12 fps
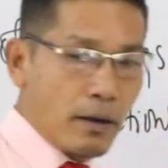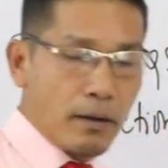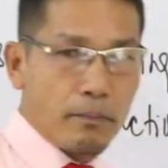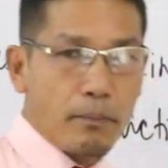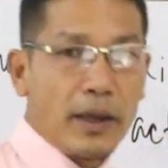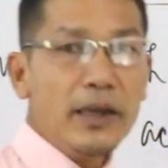
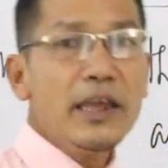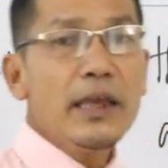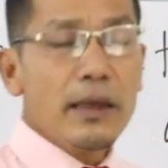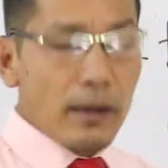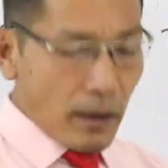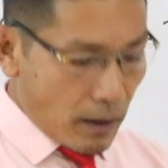
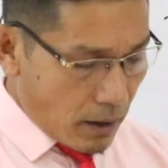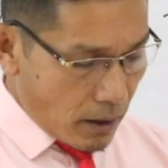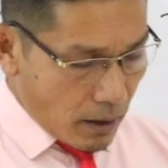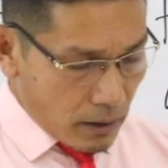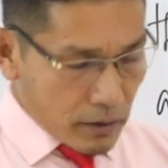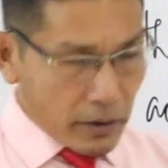many
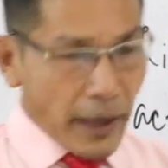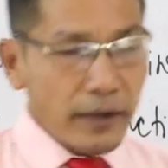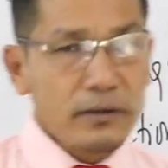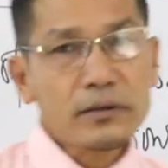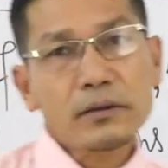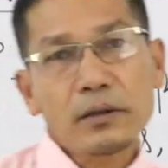
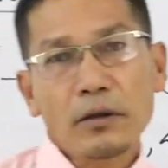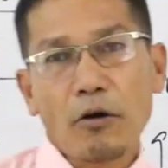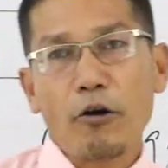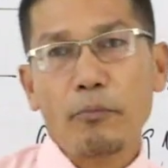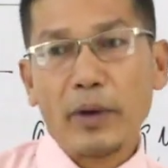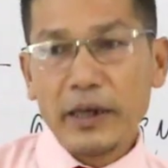things
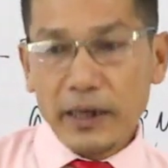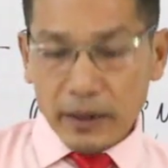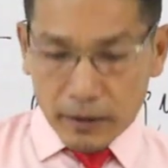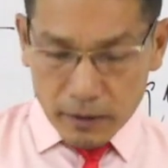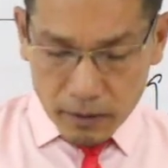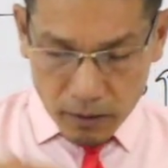or
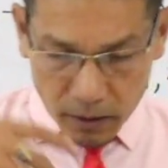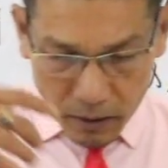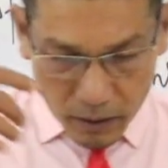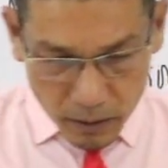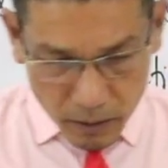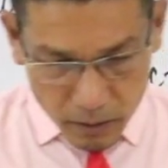many
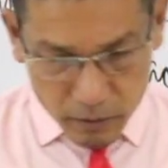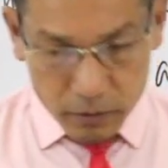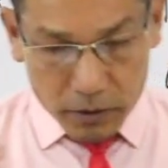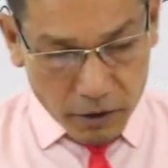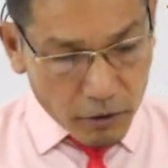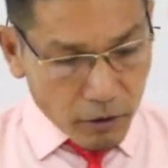
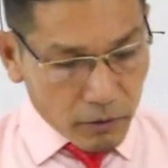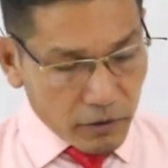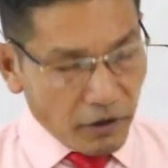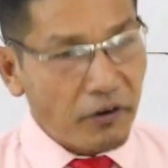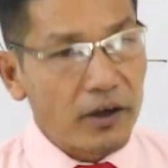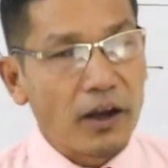
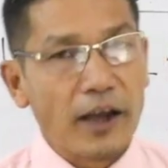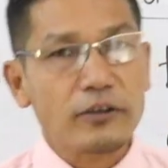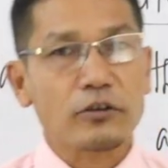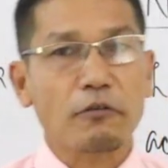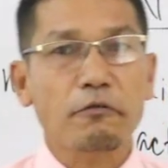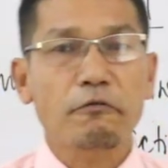different
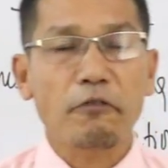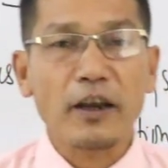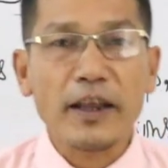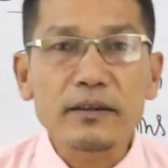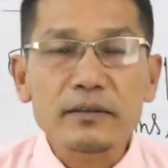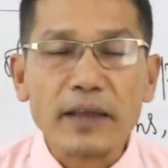kinds of
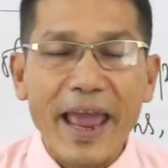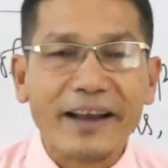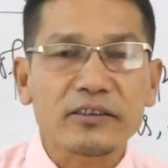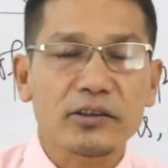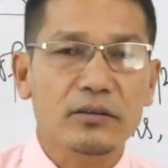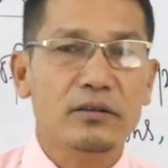feelings,
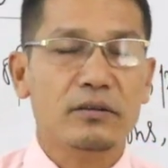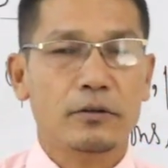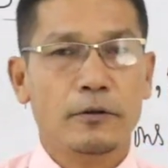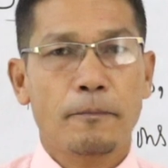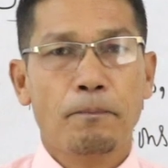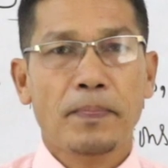actions,
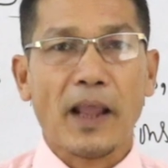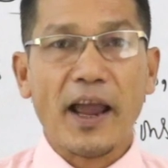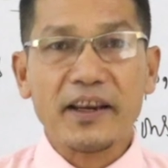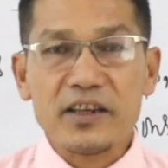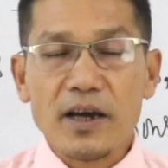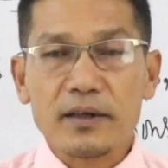
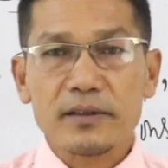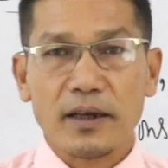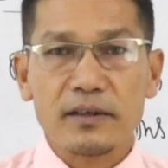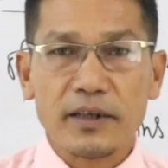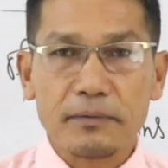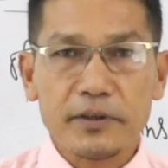ideas,
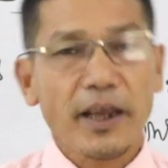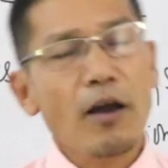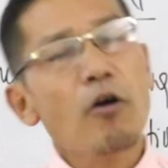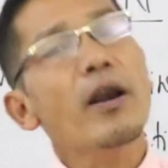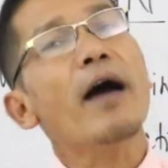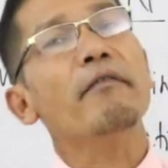concepts, they
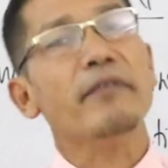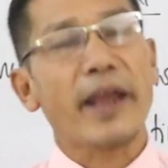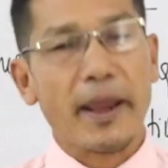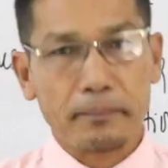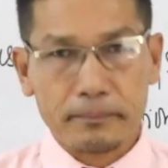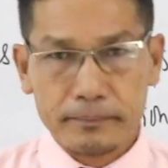all have
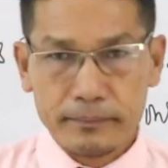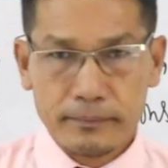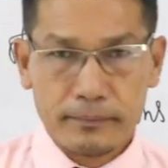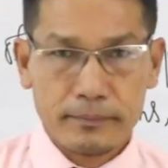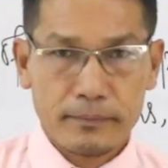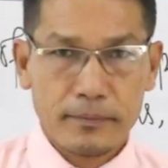name.
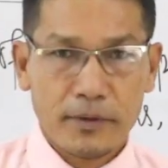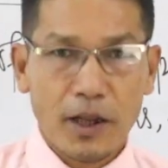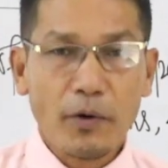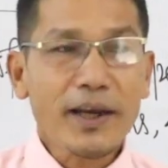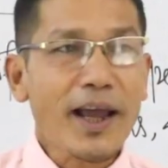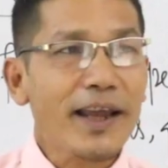
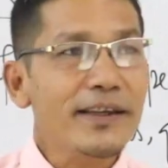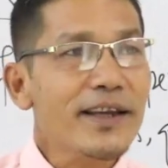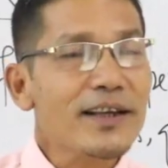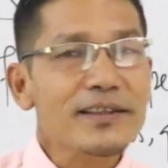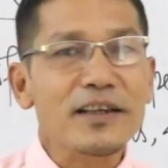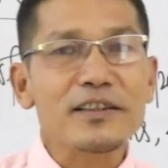Now in
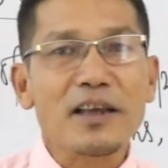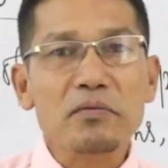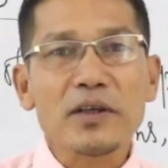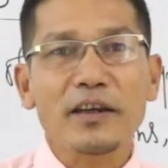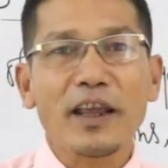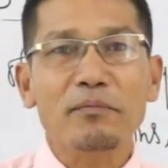ideas, concepts
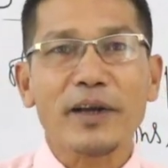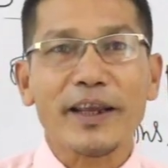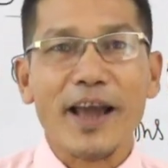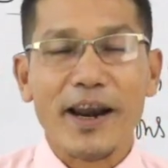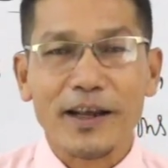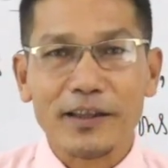ka name lai
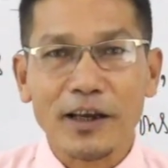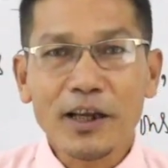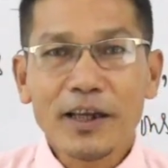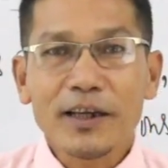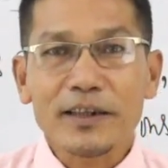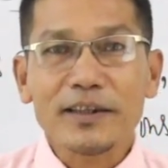kanda
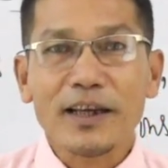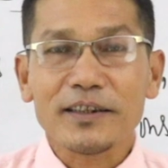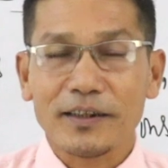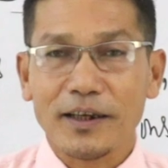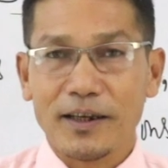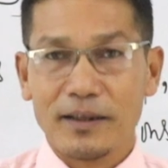sa
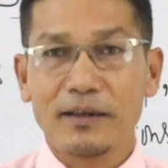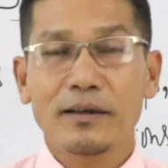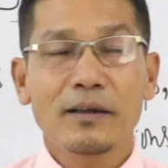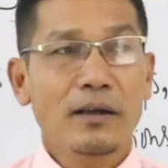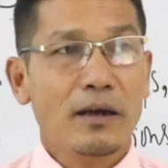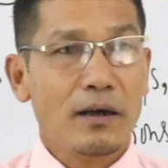sing na kitang
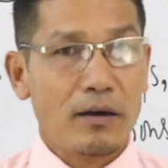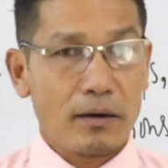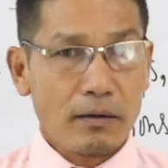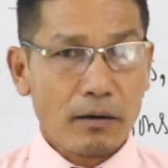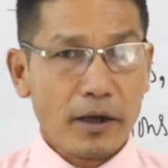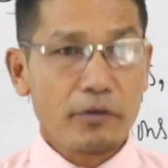
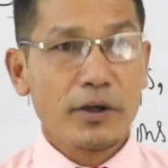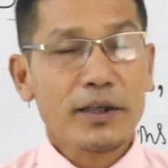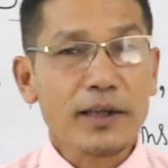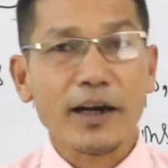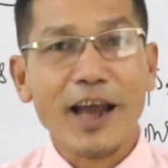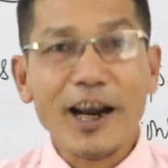kaino ne
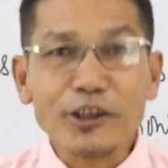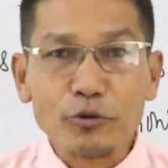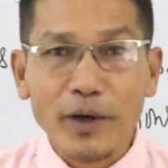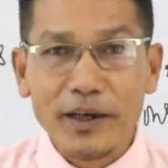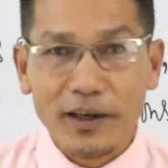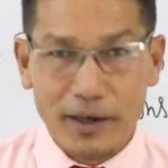sa na hai
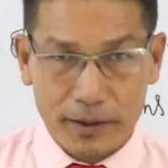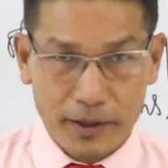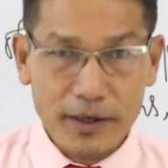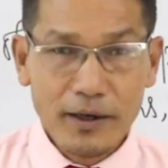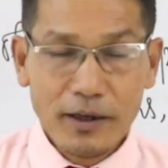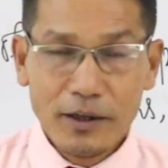suwai na kan gani.